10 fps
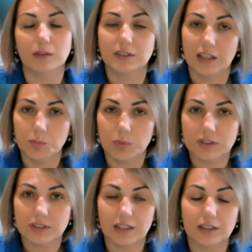that
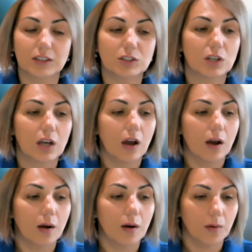percentage
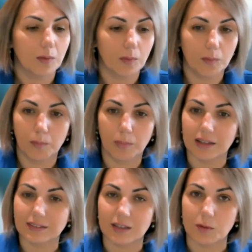
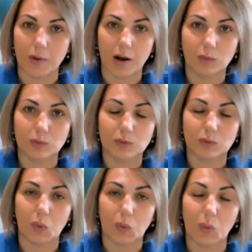by the amount
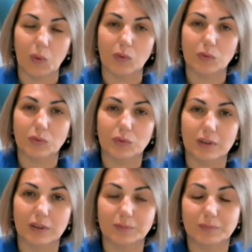of
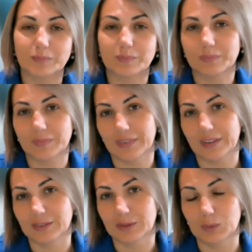
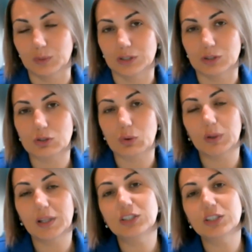exclusion. So
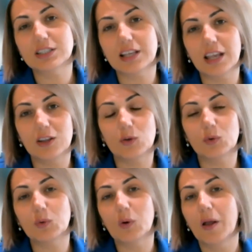let's just say
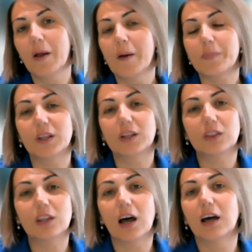you did
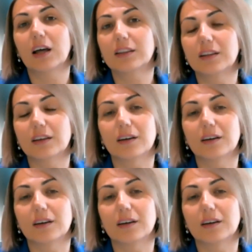not